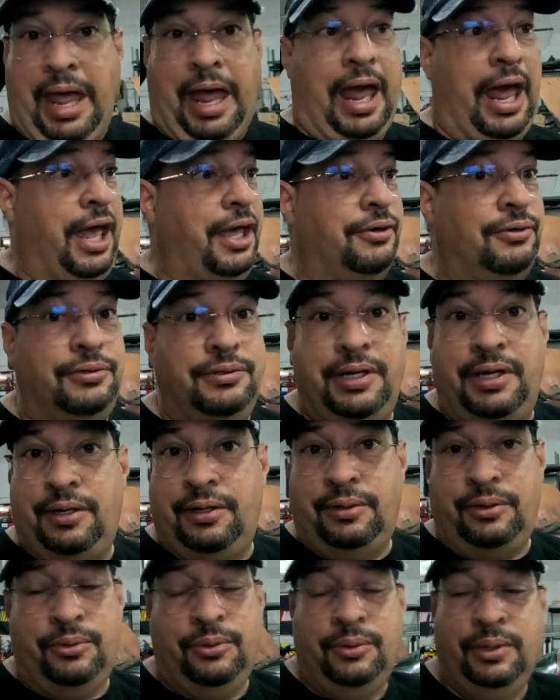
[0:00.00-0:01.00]
I don't
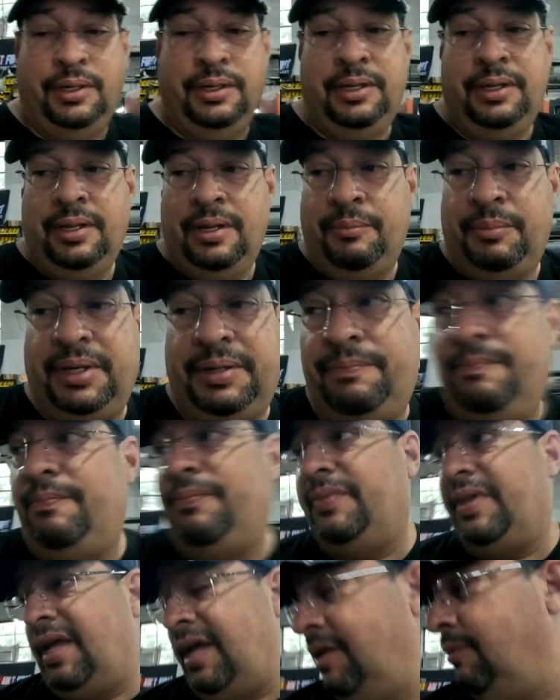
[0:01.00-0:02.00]
know. But
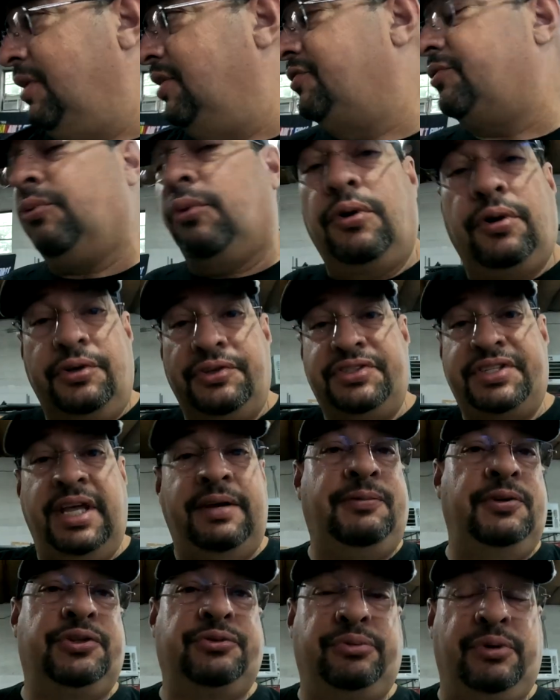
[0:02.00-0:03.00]
anyways, world's
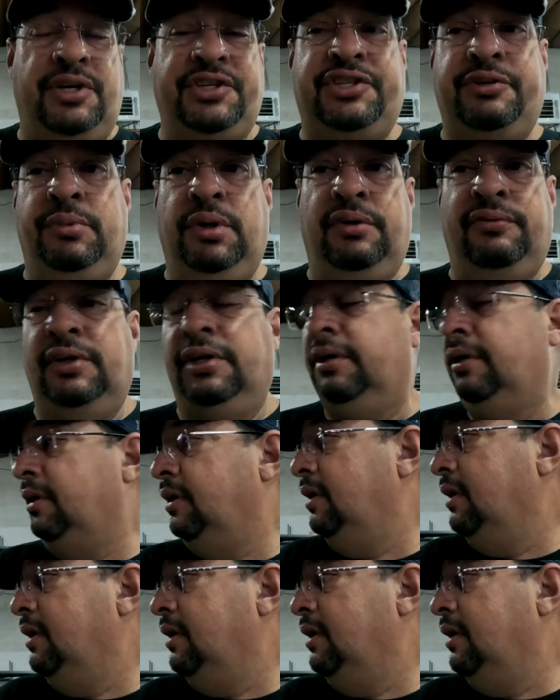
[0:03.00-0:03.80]
safest rust remover.